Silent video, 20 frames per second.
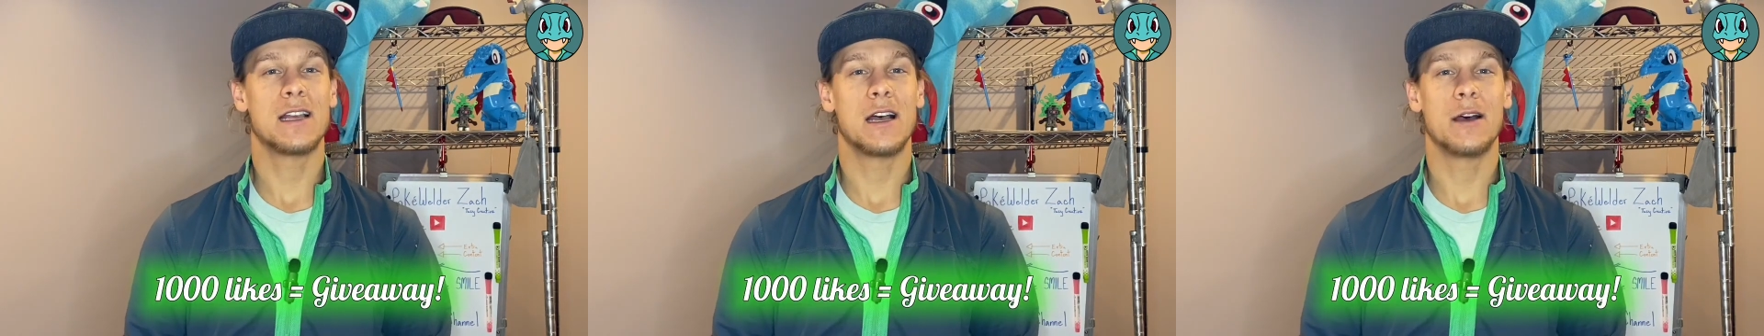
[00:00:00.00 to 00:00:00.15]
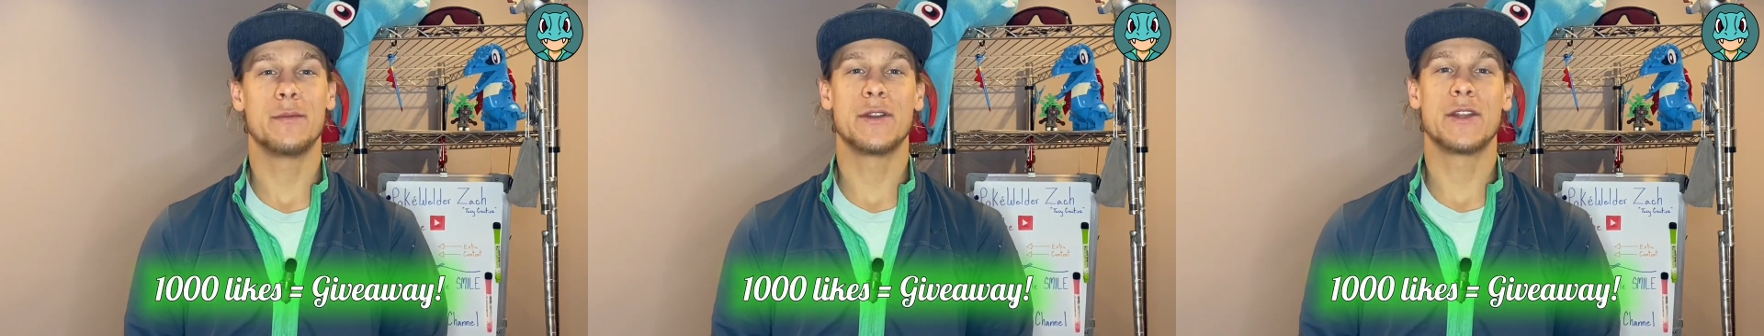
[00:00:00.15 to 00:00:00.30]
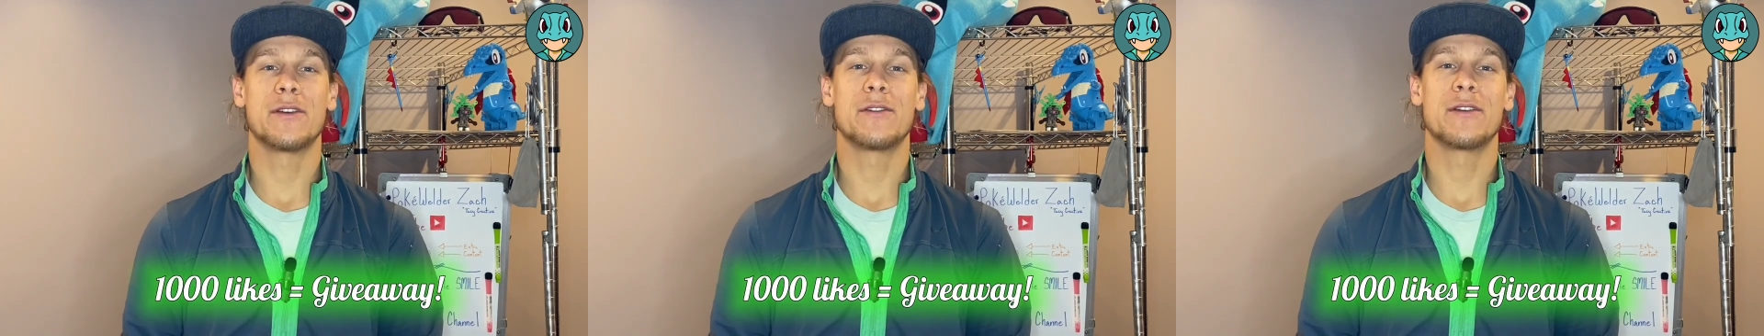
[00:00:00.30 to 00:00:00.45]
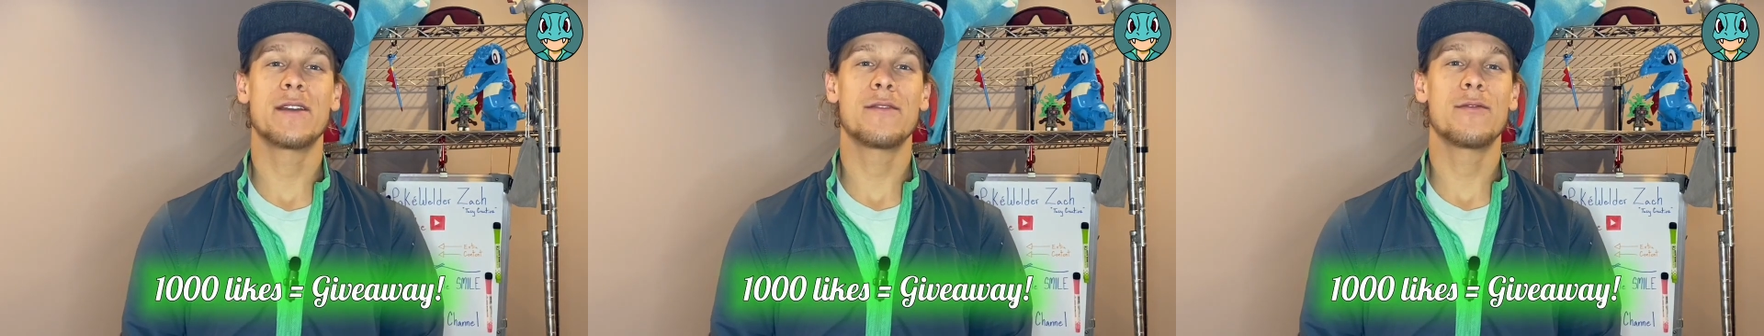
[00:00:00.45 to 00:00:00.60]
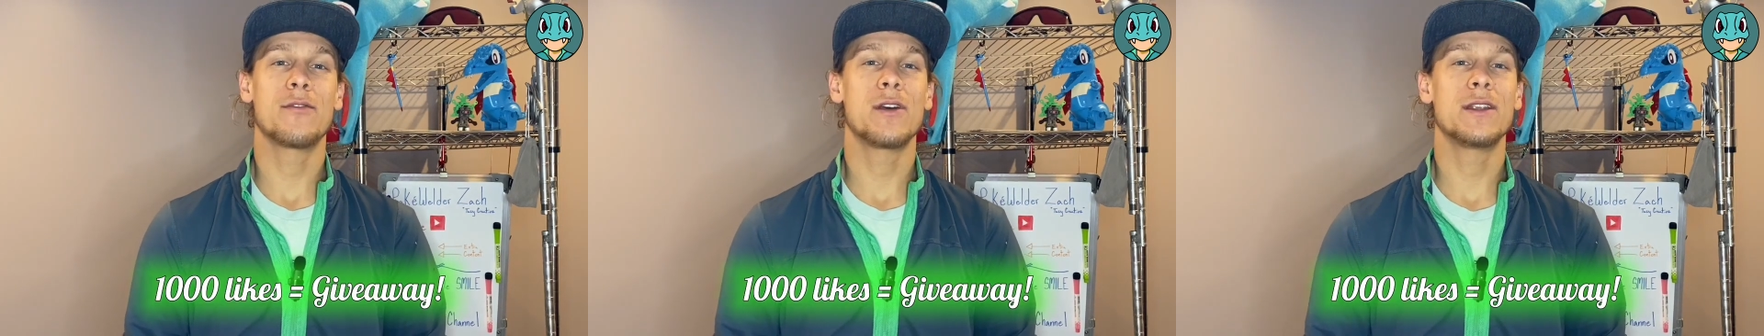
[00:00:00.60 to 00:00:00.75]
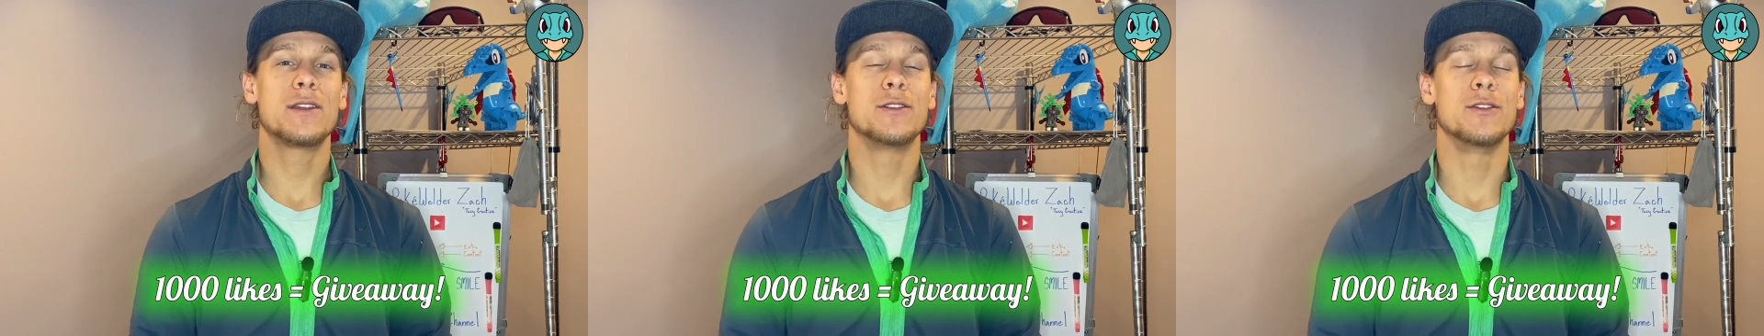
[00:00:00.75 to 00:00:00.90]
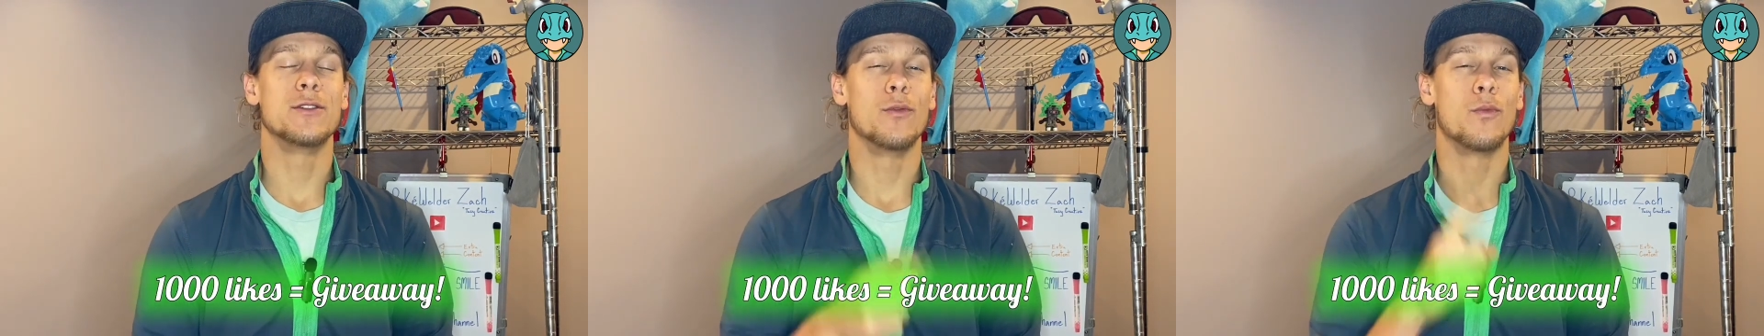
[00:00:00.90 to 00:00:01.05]
I'll be doing a giveaway
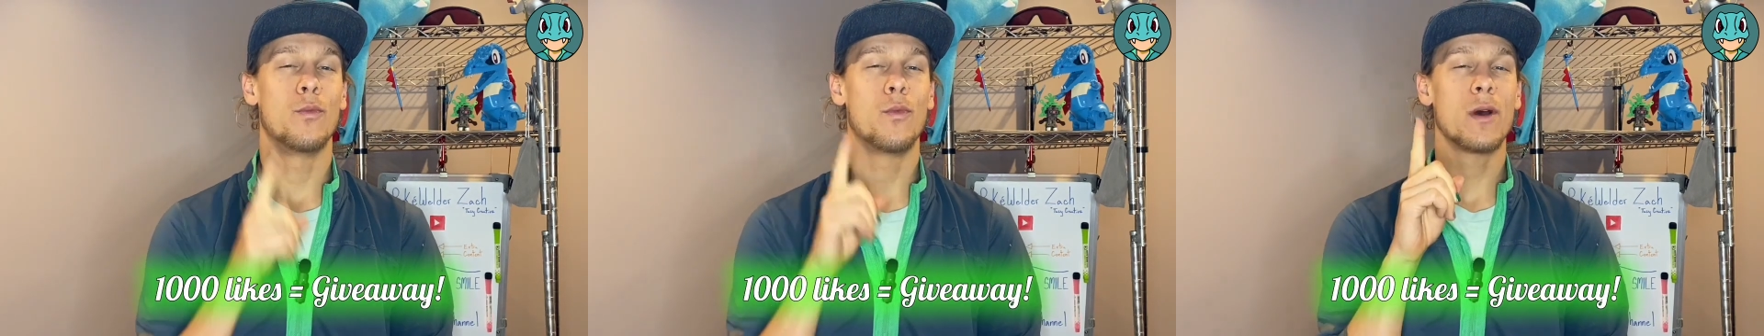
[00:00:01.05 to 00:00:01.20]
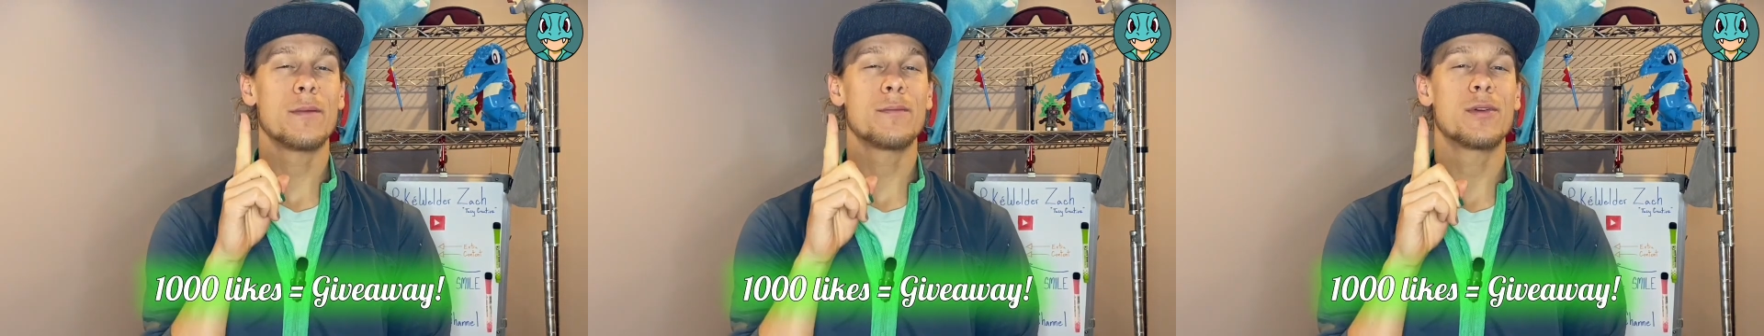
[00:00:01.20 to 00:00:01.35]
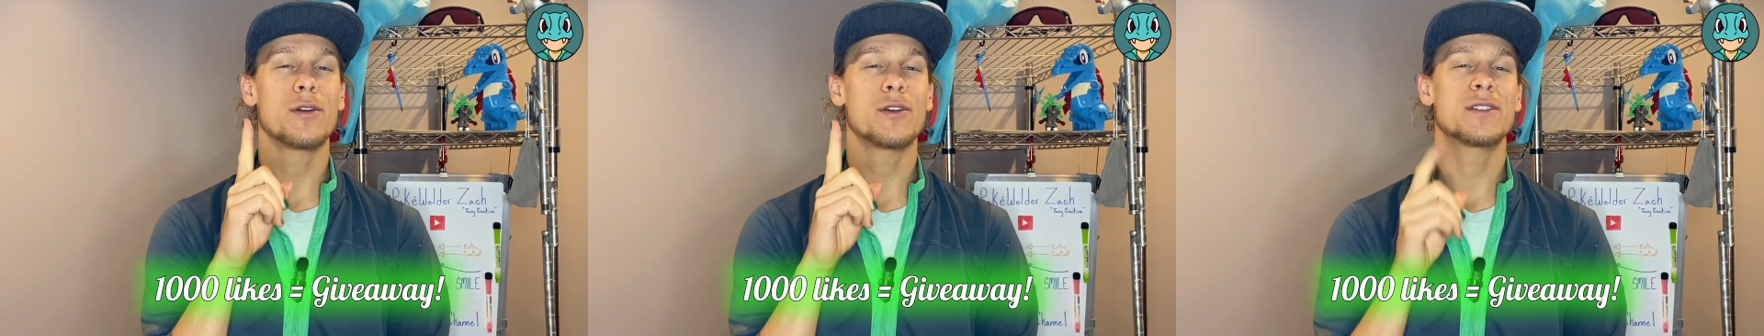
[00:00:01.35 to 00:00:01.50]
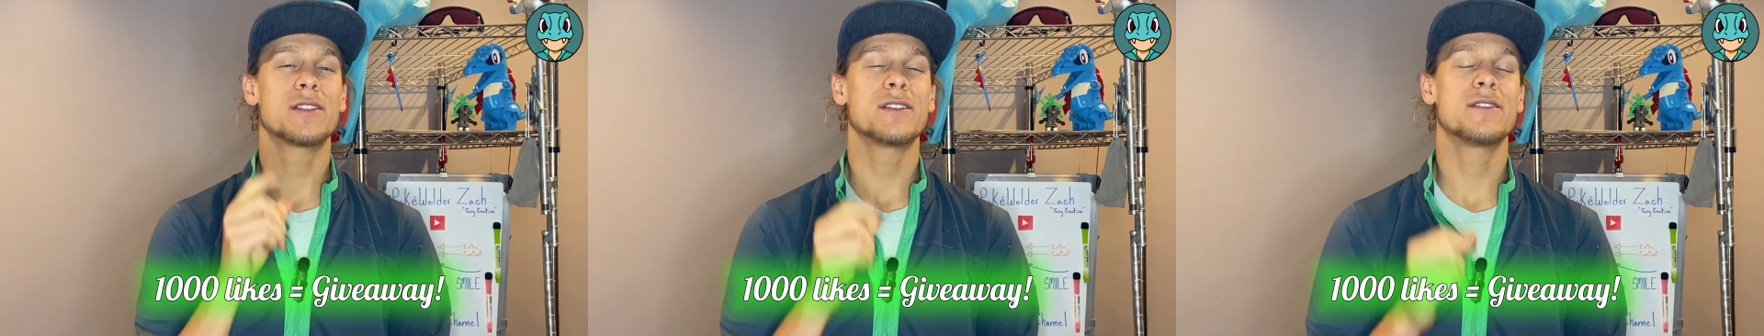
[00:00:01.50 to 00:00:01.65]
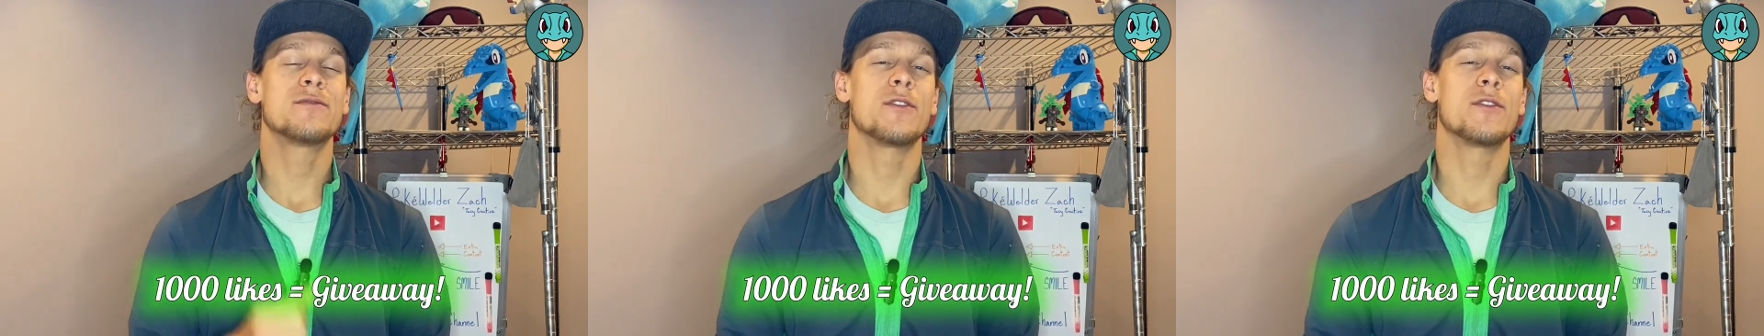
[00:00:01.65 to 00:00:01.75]
to one person